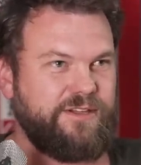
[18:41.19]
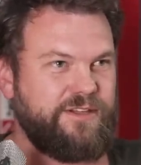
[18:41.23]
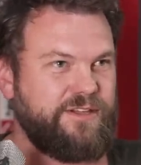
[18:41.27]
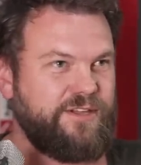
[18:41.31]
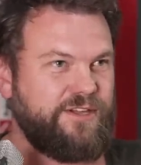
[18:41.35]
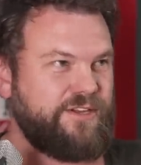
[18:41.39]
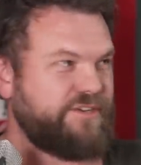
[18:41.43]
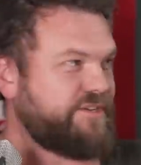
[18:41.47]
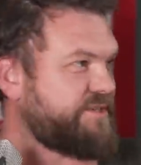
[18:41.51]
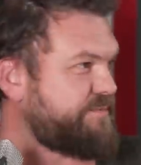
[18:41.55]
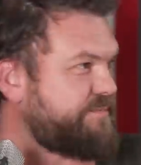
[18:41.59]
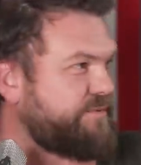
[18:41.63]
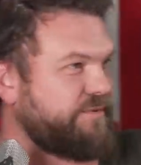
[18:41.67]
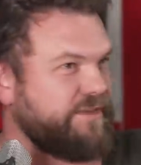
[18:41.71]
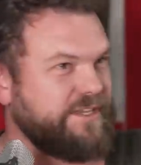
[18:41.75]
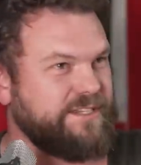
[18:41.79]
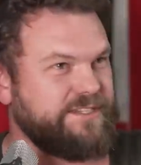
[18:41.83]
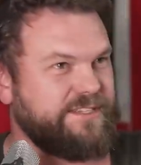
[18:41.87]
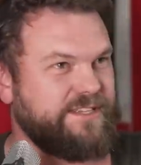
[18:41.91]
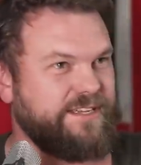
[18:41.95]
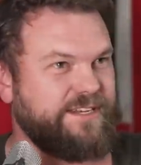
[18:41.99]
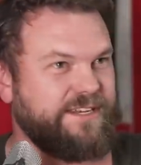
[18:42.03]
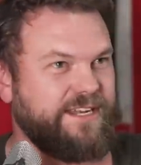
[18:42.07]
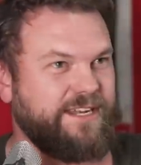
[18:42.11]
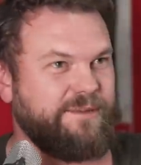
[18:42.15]
You just pull
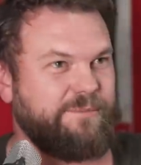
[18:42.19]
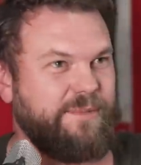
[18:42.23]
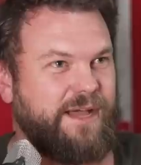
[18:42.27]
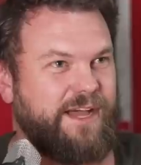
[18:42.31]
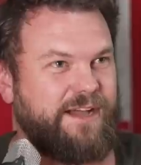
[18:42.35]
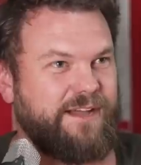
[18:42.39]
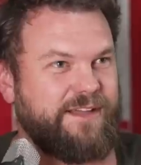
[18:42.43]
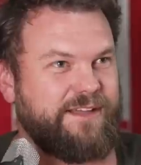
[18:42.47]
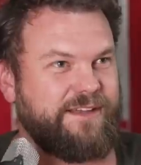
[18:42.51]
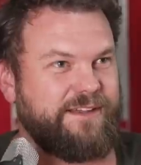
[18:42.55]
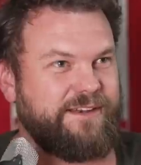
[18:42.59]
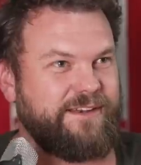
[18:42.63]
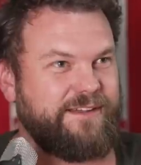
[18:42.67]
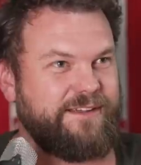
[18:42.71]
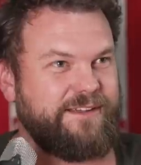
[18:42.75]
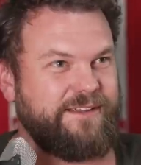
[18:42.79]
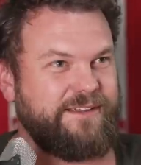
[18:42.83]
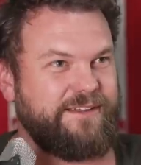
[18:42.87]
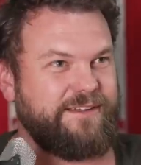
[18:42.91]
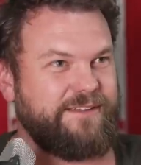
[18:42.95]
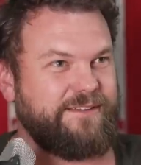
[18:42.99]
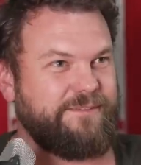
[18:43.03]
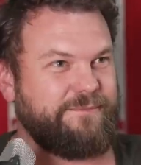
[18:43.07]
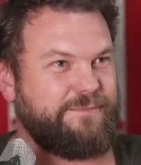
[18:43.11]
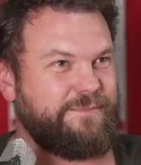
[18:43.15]
into that little market
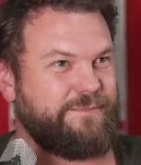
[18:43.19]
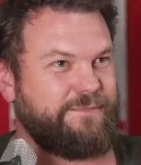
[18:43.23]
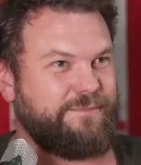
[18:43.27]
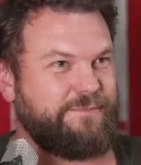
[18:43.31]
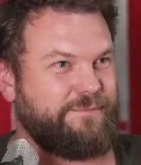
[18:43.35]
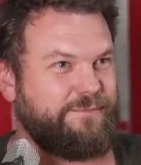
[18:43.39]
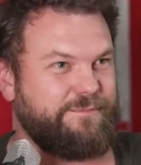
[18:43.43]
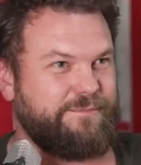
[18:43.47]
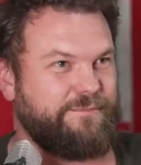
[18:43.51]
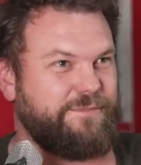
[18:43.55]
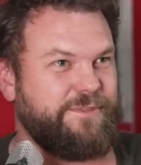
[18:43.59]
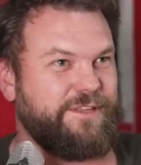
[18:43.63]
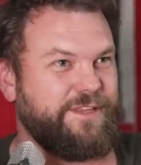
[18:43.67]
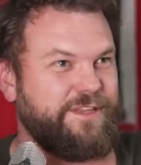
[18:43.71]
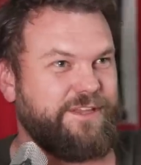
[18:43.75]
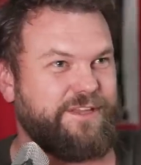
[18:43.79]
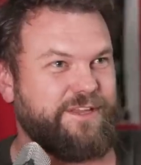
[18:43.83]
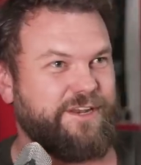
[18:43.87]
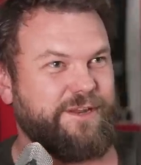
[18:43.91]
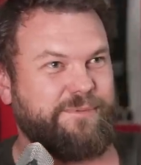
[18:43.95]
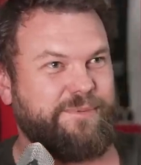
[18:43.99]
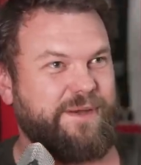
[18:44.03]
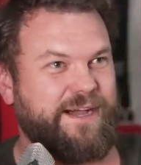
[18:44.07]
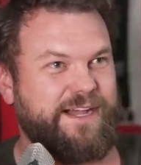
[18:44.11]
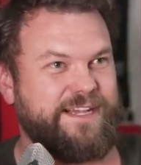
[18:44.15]
that you're
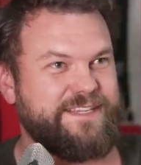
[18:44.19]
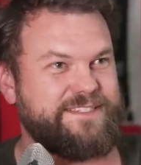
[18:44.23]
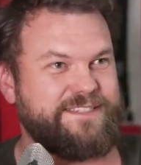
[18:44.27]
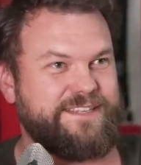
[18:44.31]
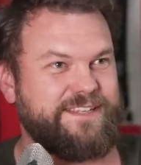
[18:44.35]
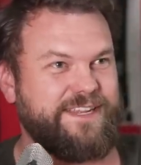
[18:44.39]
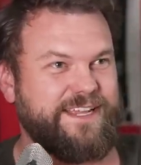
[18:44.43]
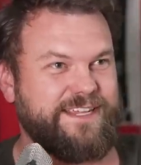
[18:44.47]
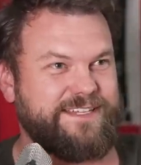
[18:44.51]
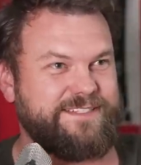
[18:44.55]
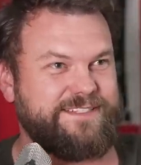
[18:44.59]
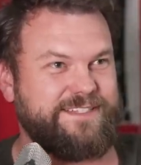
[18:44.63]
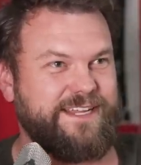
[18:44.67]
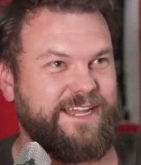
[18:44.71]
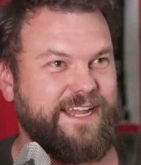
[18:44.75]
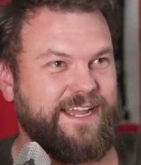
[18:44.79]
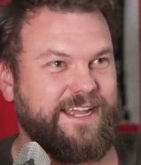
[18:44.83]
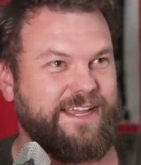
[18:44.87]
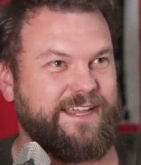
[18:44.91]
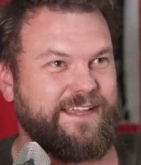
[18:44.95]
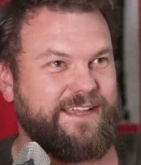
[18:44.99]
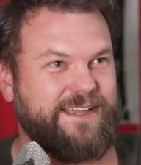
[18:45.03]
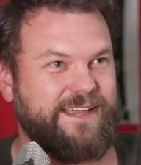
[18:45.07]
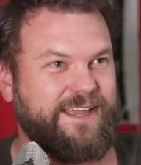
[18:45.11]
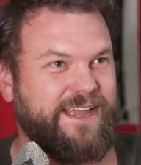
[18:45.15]
going to pass the next
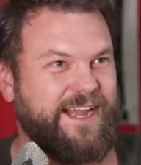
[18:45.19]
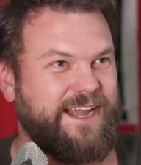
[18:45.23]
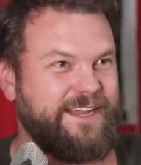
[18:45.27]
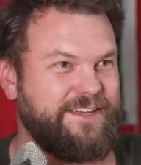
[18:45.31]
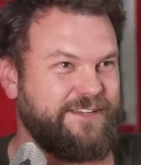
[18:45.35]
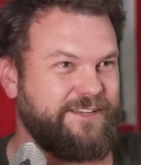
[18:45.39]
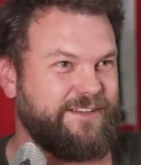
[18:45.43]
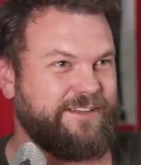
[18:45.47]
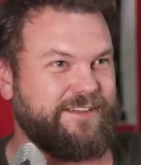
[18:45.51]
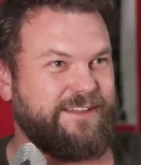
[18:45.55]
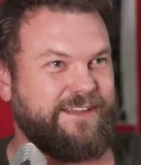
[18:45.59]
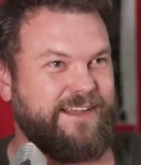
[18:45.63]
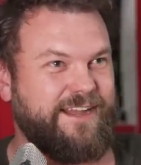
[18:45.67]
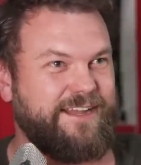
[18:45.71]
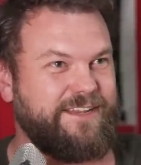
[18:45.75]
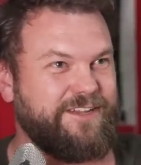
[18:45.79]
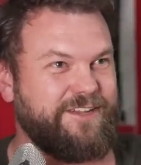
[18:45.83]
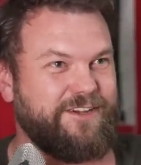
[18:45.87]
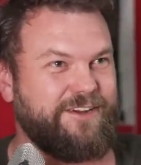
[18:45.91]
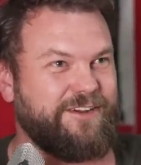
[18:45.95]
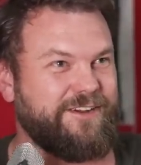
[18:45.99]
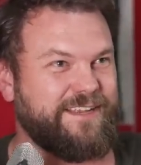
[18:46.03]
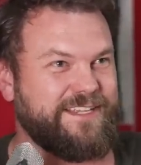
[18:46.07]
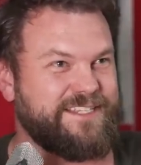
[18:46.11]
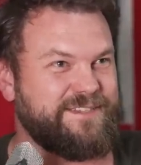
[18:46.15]
day. And you
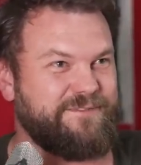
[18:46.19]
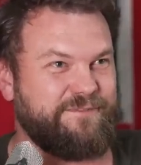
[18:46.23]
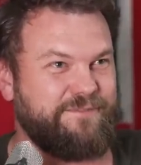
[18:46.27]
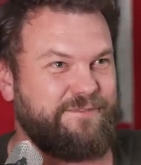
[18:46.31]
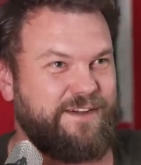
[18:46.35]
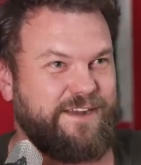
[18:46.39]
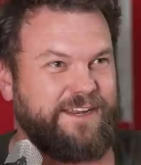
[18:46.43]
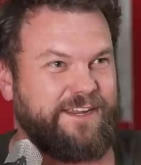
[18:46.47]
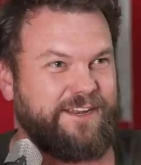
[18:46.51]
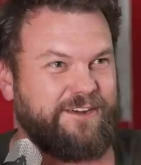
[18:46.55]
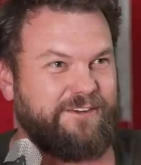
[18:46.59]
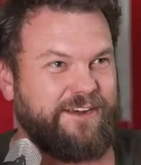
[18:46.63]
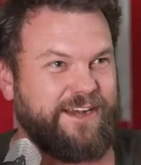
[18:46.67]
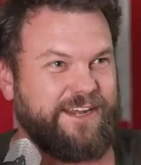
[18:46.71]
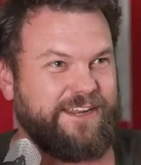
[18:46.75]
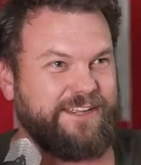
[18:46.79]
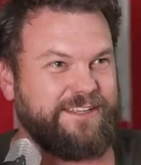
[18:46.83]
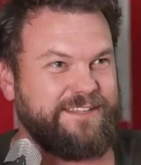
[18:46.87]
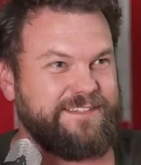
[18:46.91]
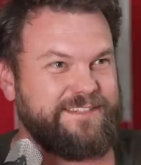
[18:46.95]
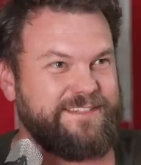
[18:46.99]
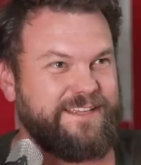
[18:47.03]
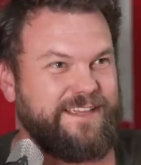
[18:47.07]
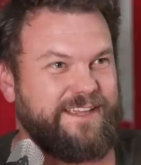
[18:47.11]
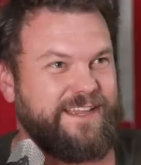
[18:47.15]
go and get some fun
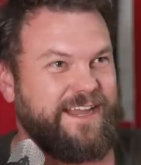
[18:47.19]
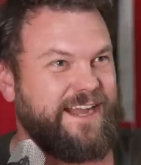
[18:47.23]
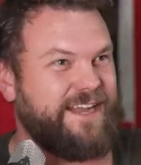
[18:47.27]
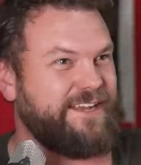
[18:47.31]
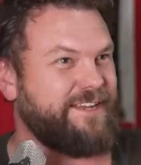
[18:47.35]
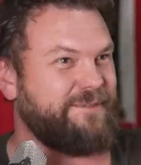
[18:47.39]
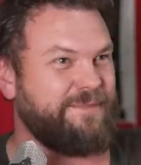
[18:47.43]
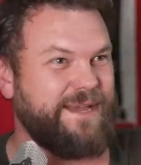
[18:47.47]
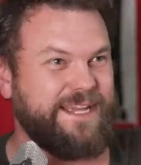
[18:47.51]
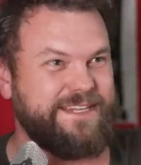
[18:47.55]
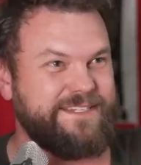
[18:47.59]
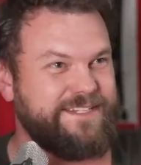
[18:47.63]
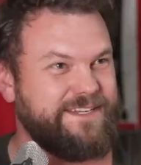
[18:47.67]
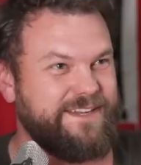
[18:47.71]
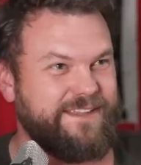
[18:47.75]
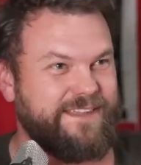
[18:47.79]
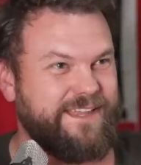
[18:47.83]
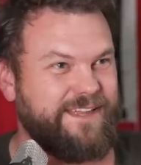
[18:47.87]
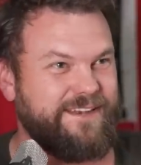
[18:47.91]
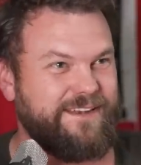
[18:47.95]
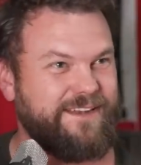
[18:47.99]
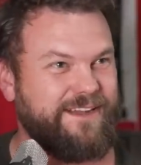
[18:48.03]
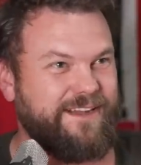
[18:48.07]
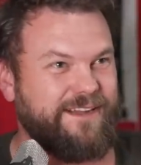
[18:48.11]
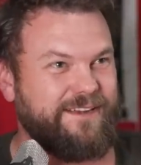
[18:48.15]
ingredients and you make dinner
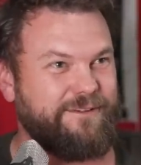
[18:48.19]
that night.